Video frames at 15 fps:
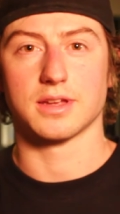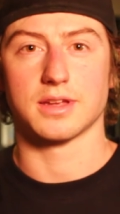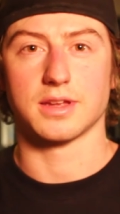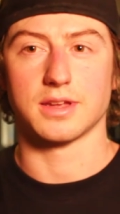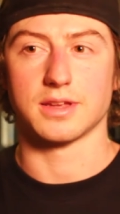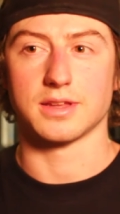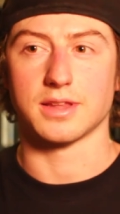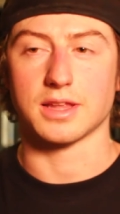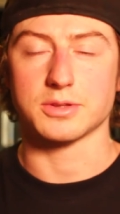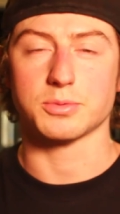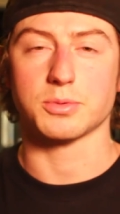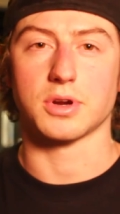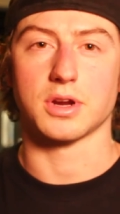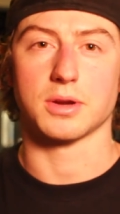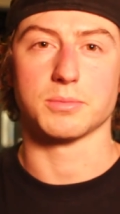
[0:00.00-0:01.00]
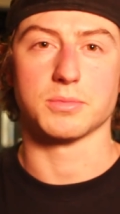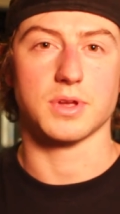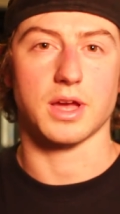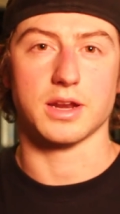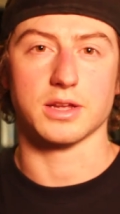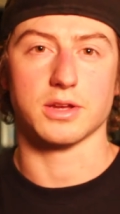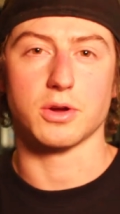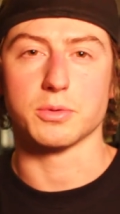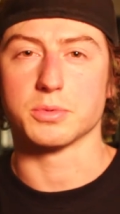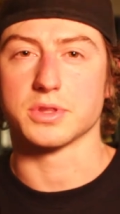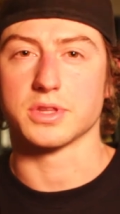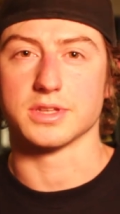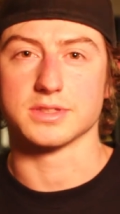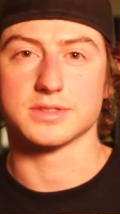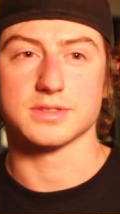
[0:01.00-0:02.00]
And that's where I'm kind of going with
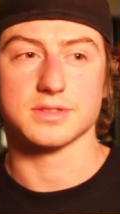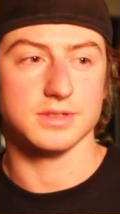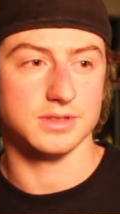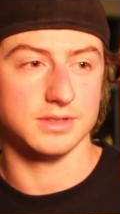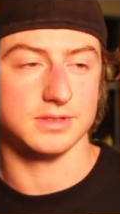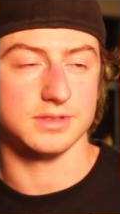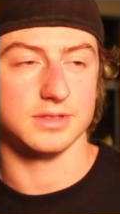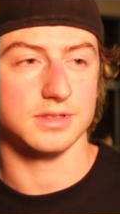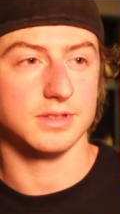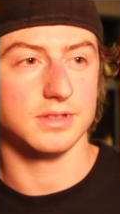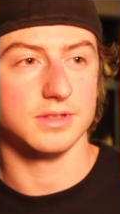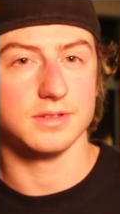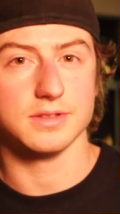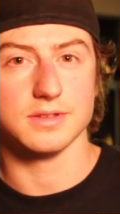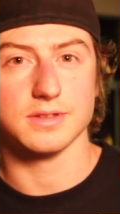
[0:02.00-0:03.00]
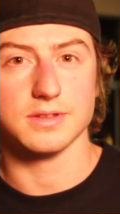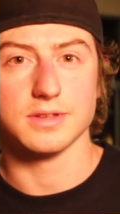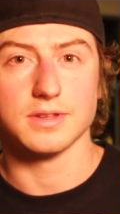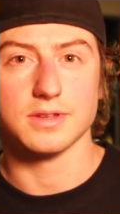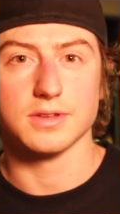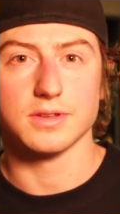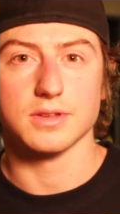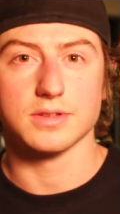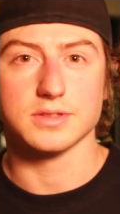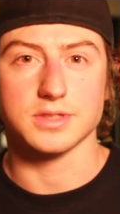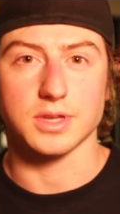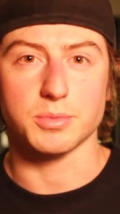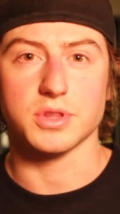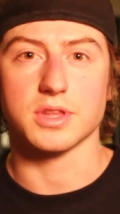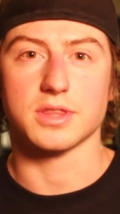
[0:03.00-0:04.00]
this, is
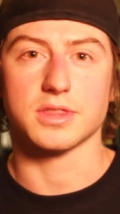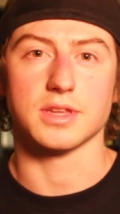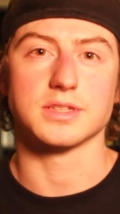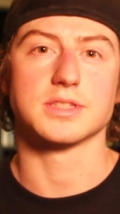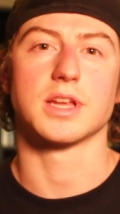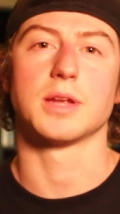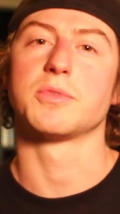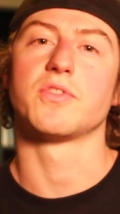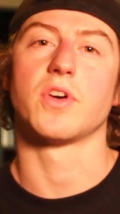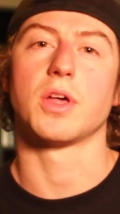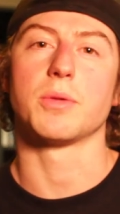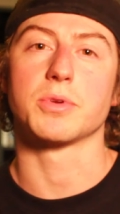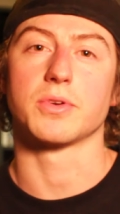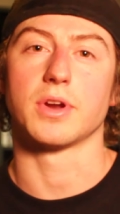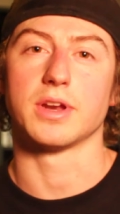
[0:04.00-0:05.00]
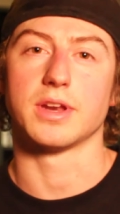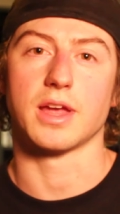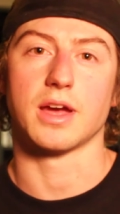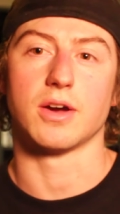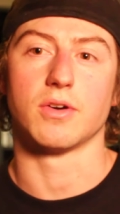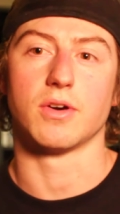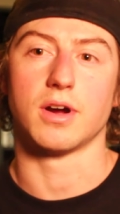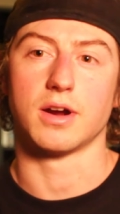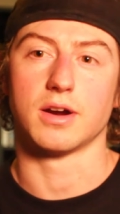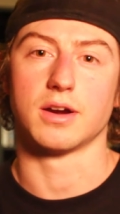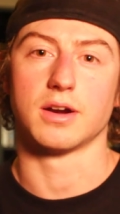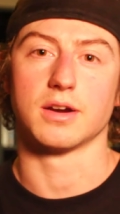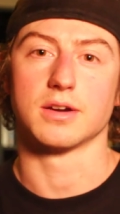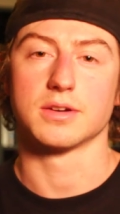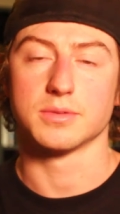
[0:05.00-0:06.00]
some of the things that I'm developing right now
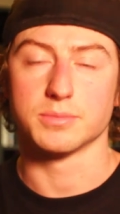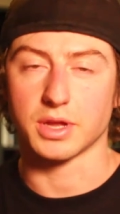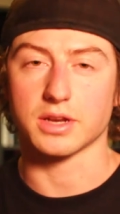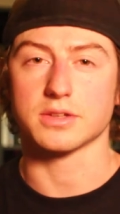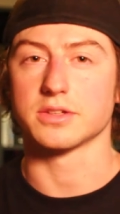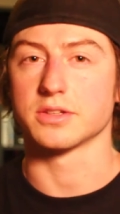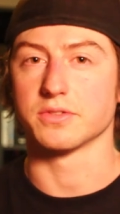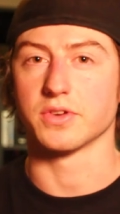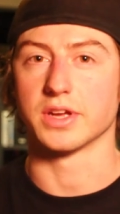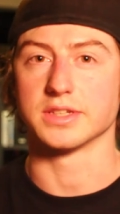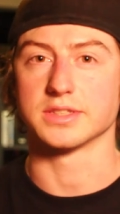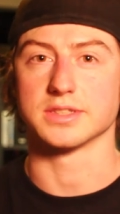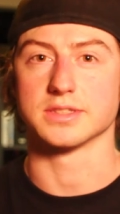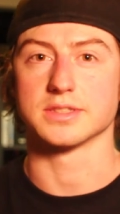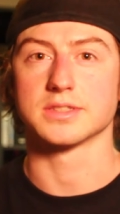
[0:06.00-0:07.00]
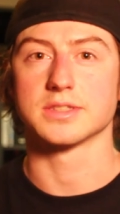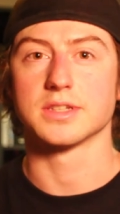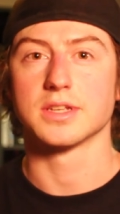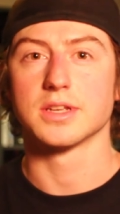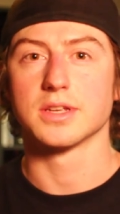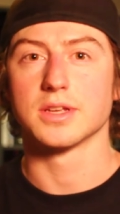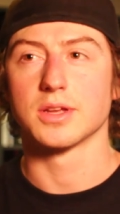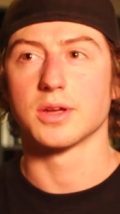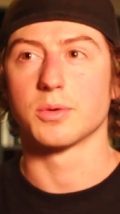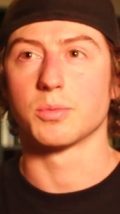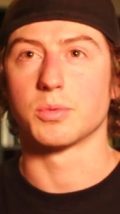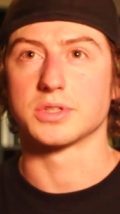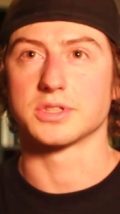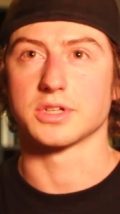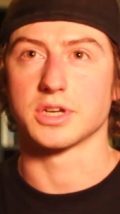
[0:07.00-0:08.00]
are medical devices,
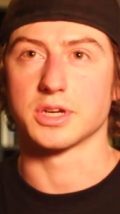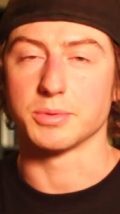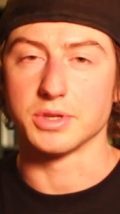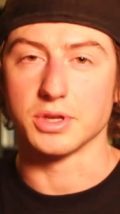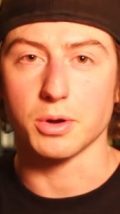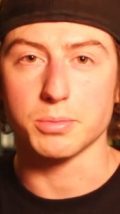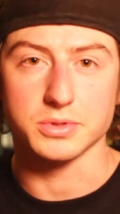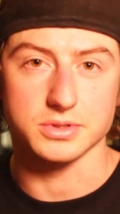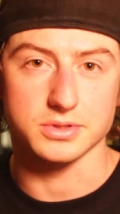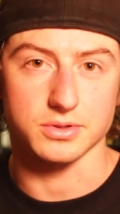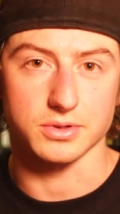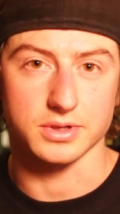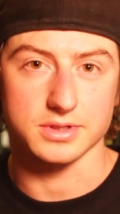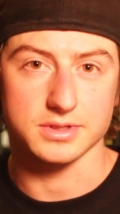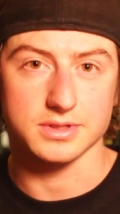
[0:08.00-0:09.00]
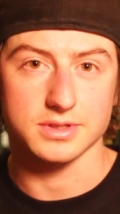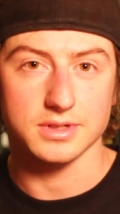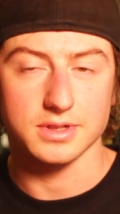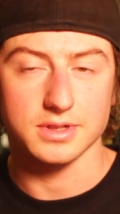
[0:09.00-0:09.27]
which are going to be open source.